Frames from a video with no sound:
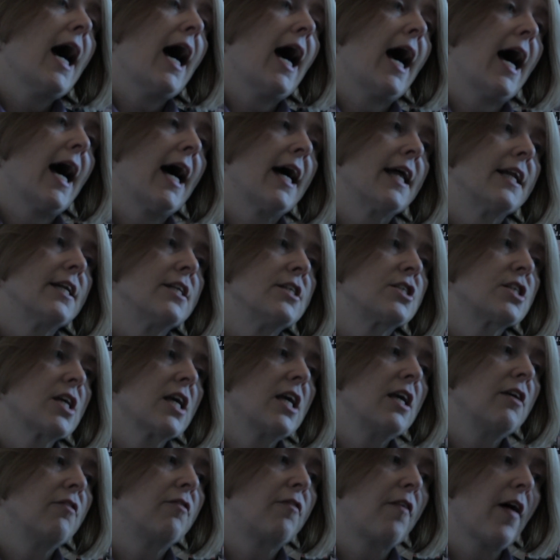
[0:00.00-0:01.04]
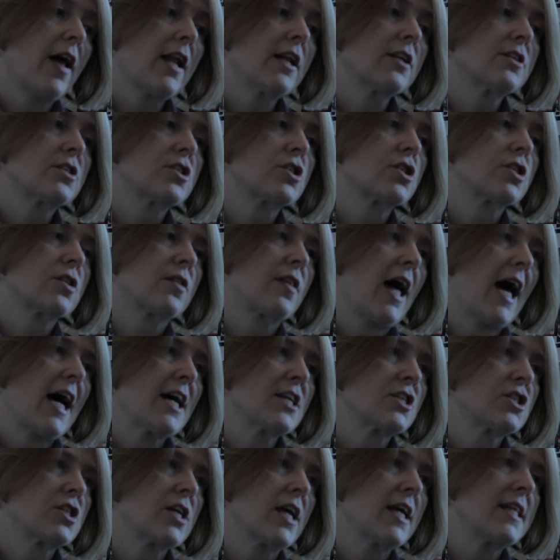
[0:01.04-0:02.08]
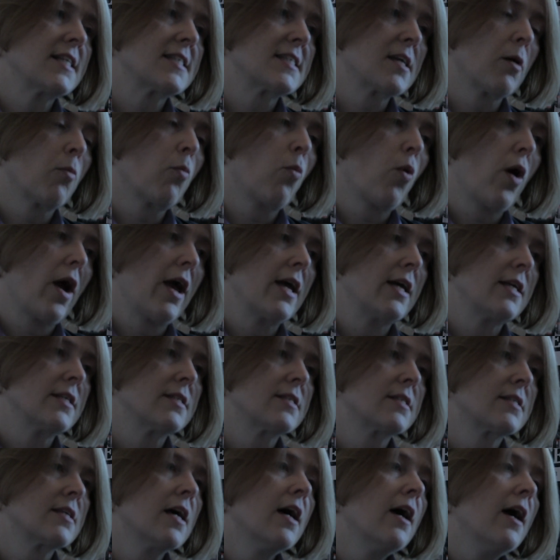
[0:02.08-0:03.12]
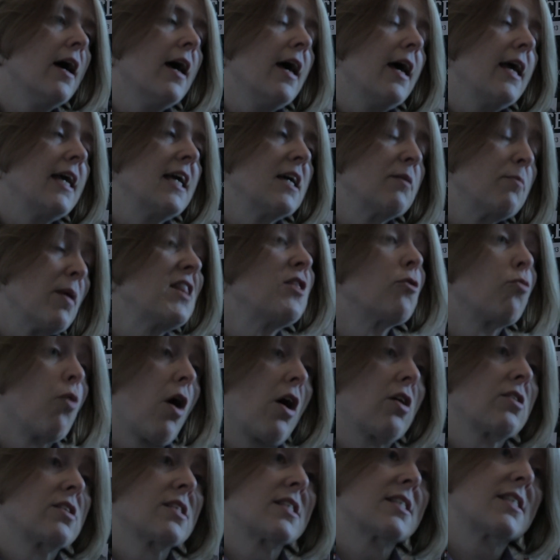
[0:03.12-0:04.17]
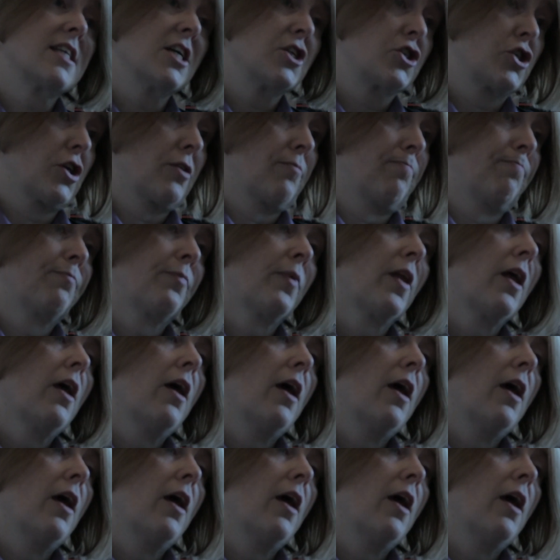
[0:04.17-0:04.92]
And he felt that in some ways he had made the wrong decision